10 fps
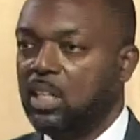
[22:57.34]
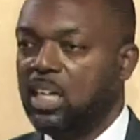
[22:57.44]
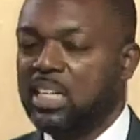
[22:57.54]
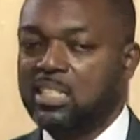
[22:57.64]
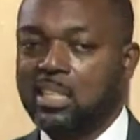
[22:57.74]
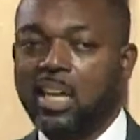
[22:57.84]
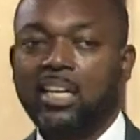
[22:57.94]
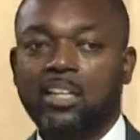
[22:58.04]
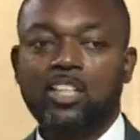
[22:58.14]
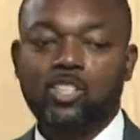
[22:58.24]
is
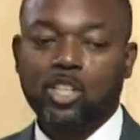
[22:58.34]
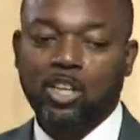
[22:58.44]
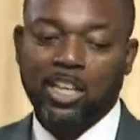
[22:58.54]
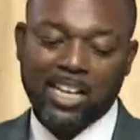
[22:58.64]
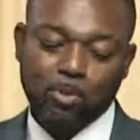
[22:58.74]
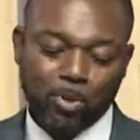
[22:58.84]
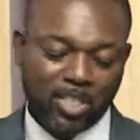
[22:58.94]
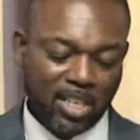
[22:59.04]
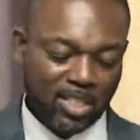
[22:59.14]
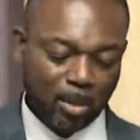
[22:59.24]
likely to, as we were
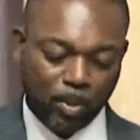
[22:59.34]
saying in St.